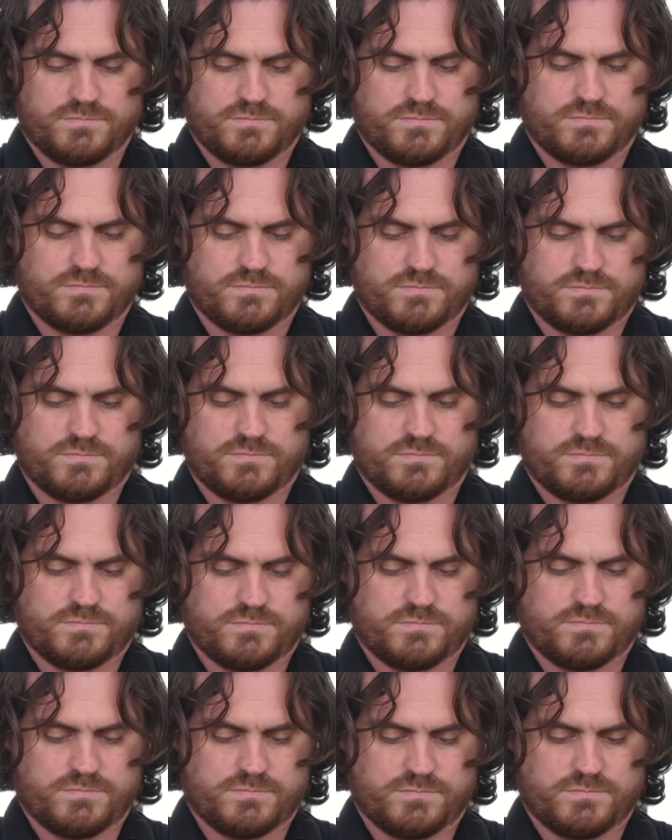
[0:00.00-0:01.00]

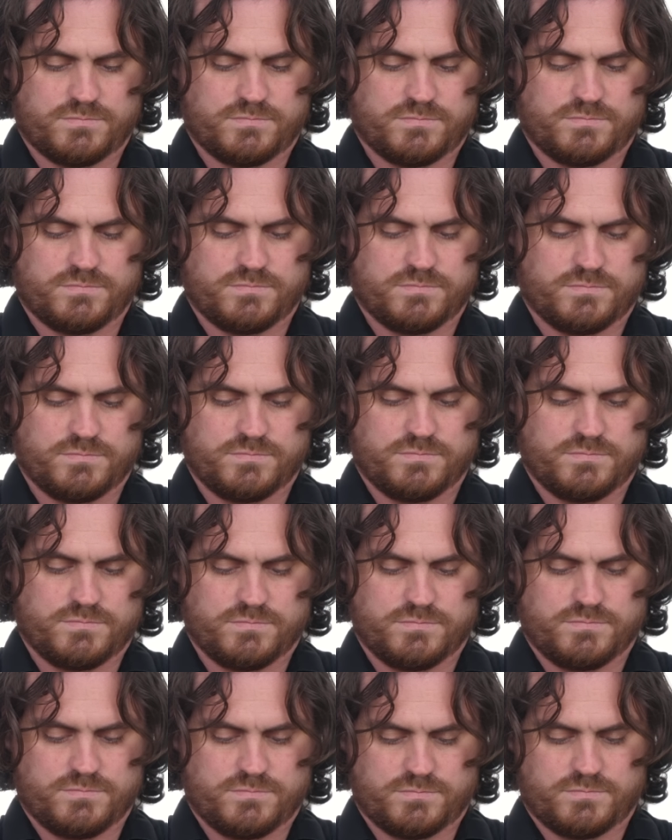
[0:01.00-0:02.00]

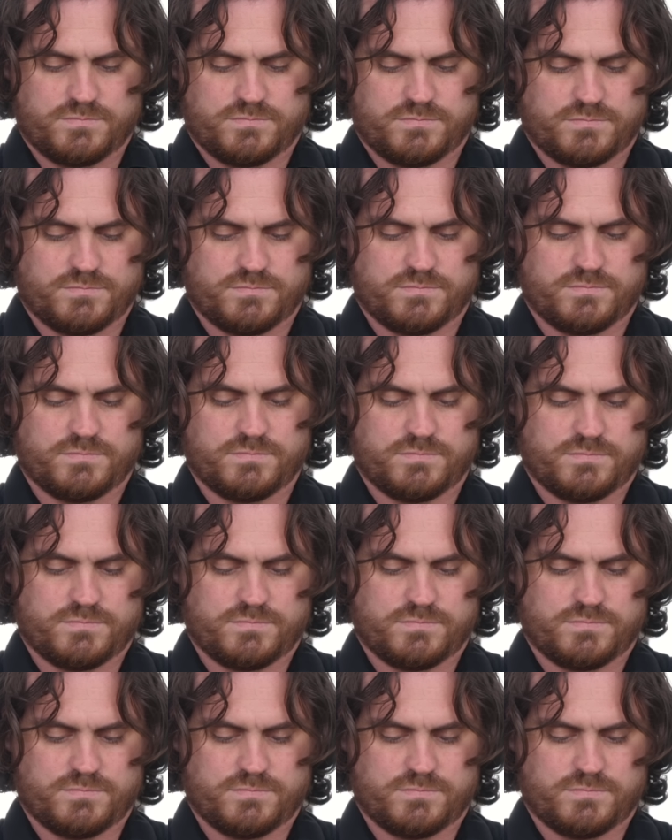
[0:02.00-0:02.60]
(no one is talking)